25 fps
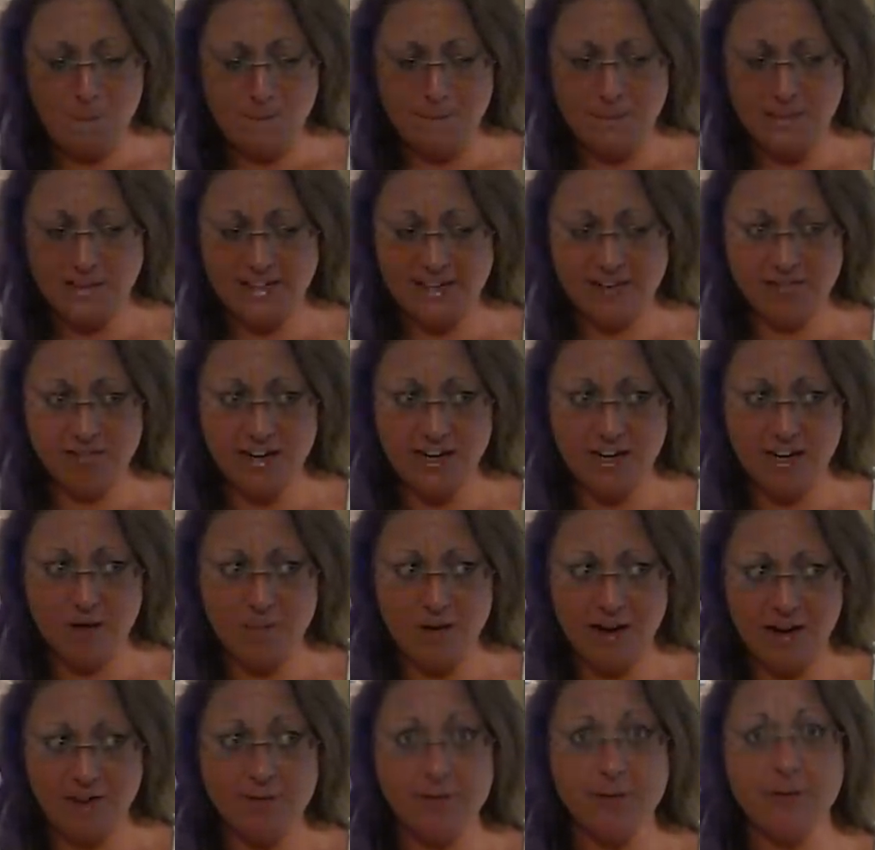I believe I got
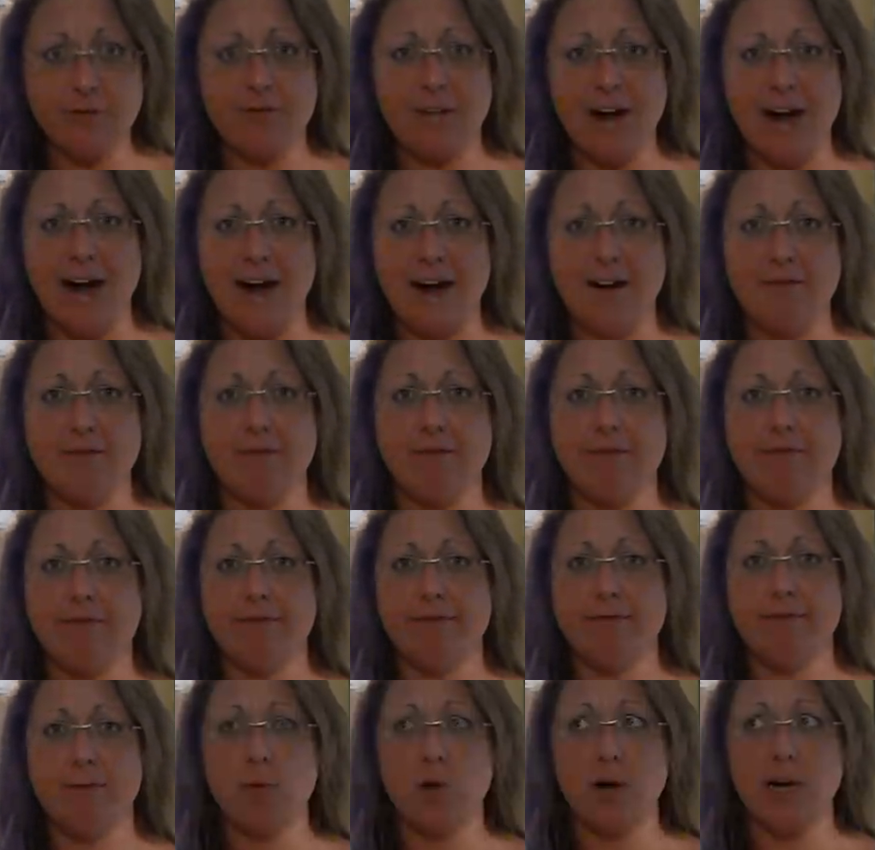mine for
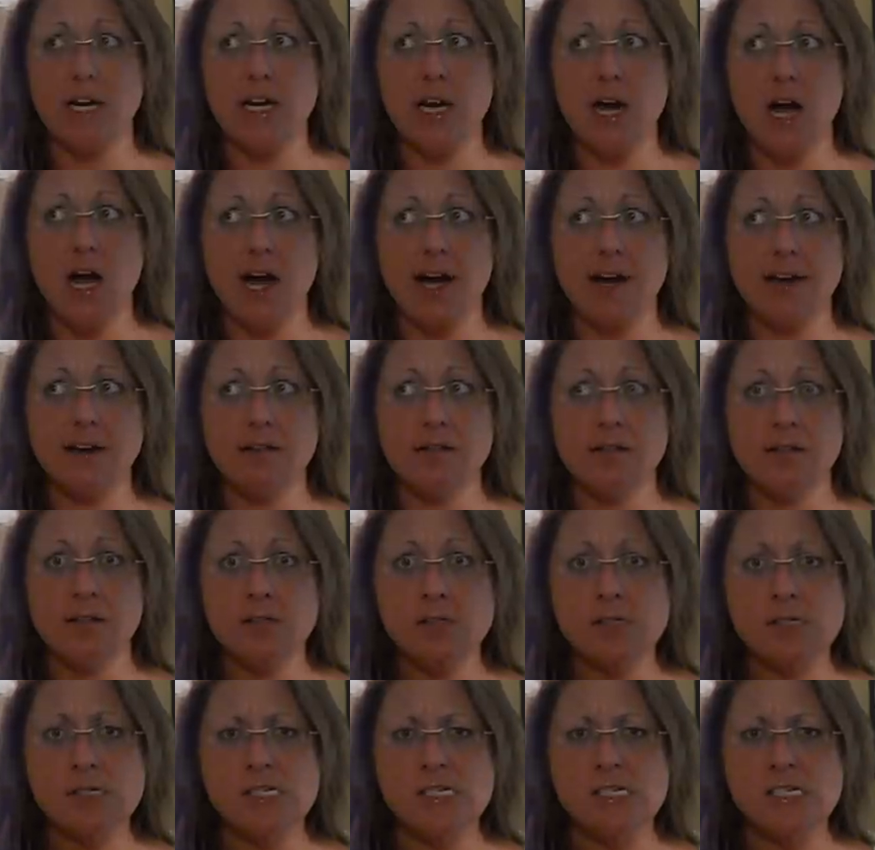$5.49. I
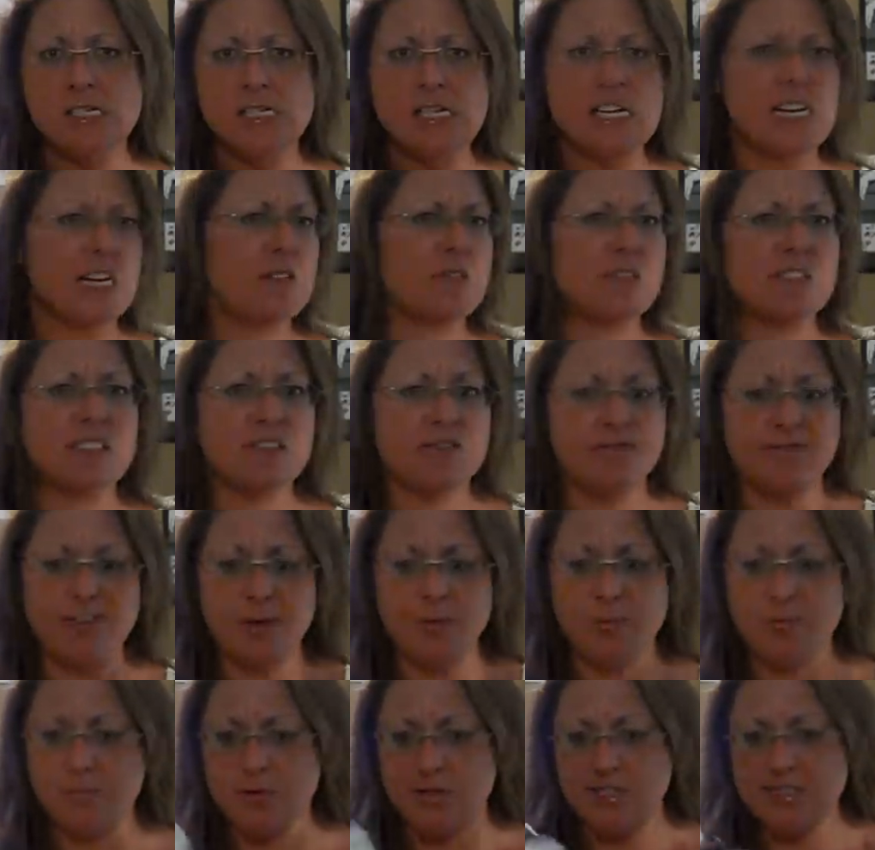think it was a
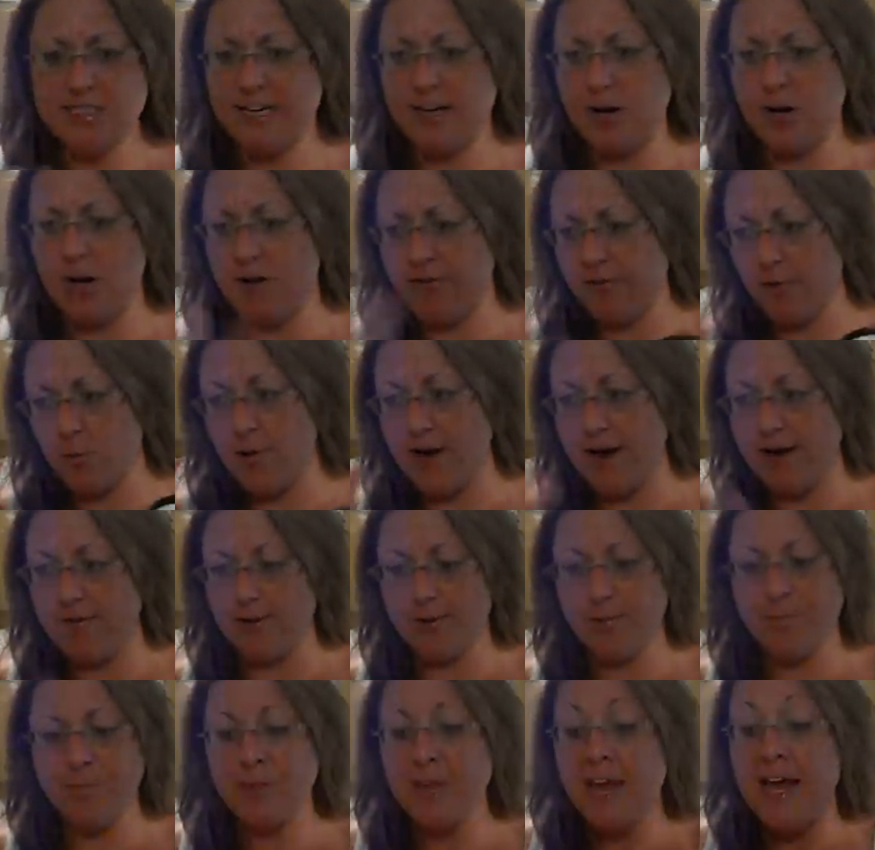few % off or
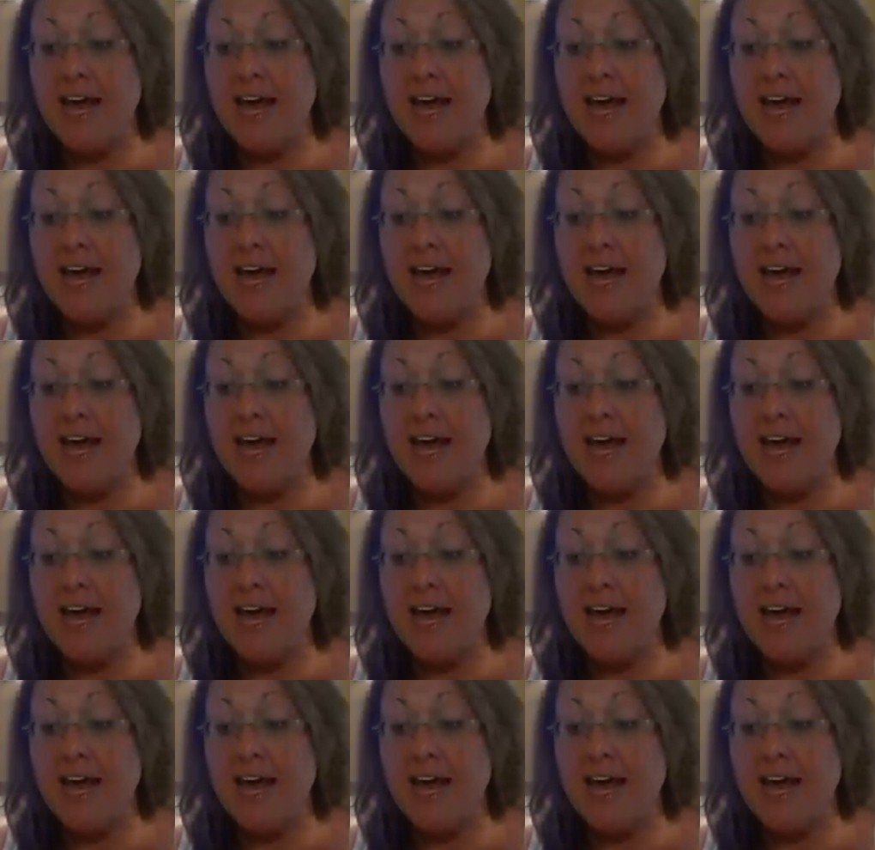whatever.